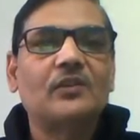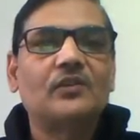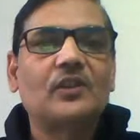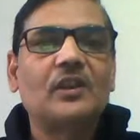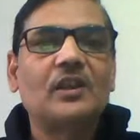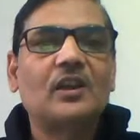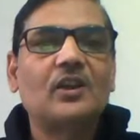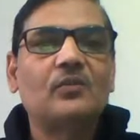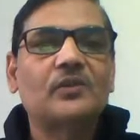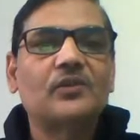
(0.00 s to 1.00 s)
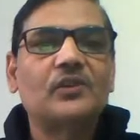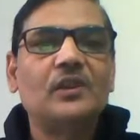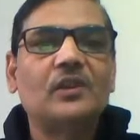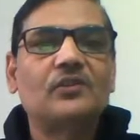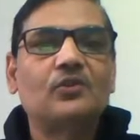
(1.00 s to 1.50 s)
Kiri Kahua
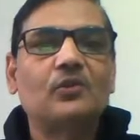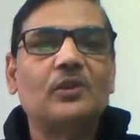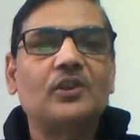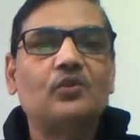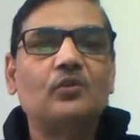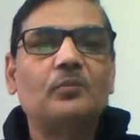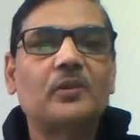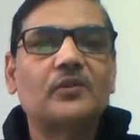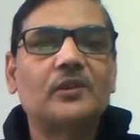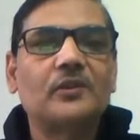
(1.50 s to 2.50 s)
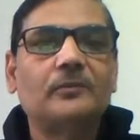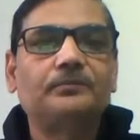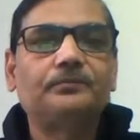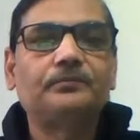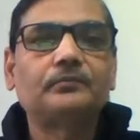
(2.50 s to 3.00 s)
CH 22%.
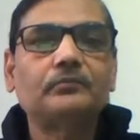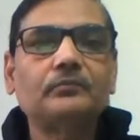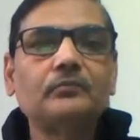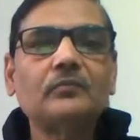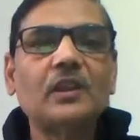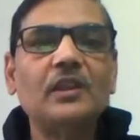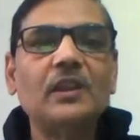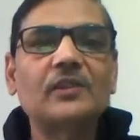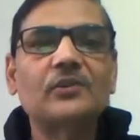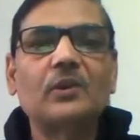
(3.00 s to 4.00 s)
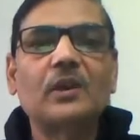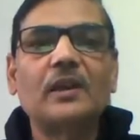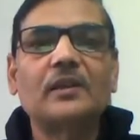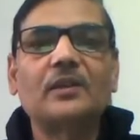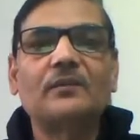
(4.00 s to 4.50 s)
He also
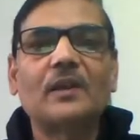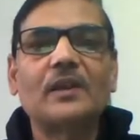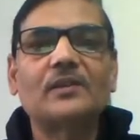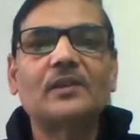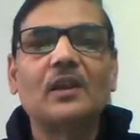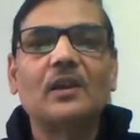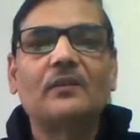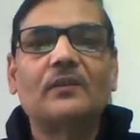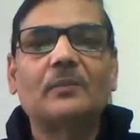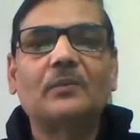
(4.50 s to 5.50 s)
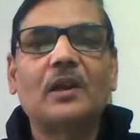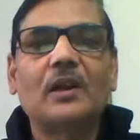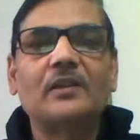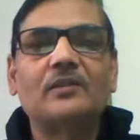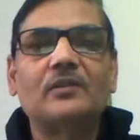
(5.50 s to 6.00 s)
collected flies from the
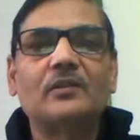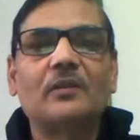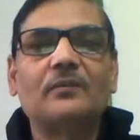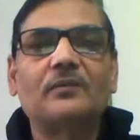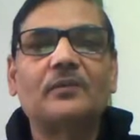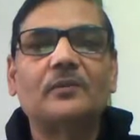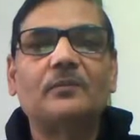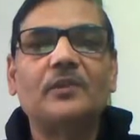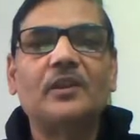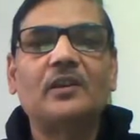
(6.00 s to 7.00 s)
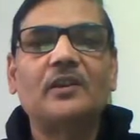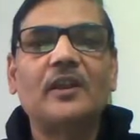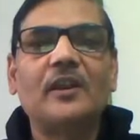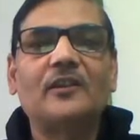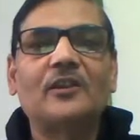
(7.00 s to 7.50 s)
height of nearly
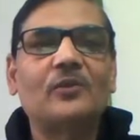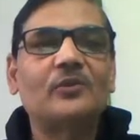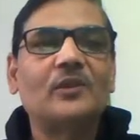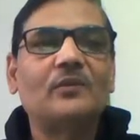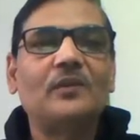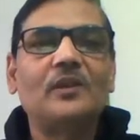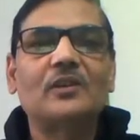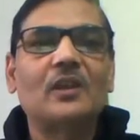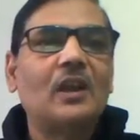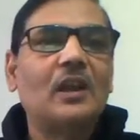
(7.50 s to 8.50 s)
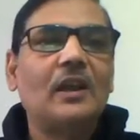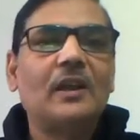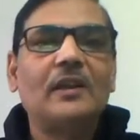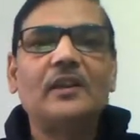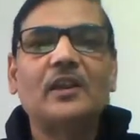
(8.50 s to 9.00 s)
8,000 feet, and
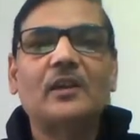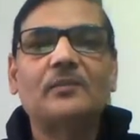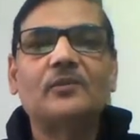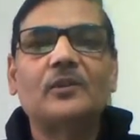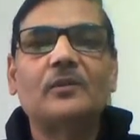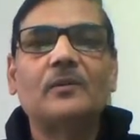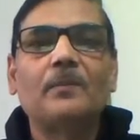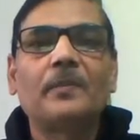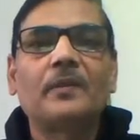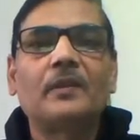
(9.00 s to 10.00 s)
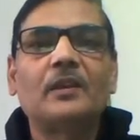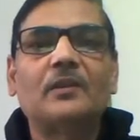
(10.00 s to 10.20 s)
he observed that the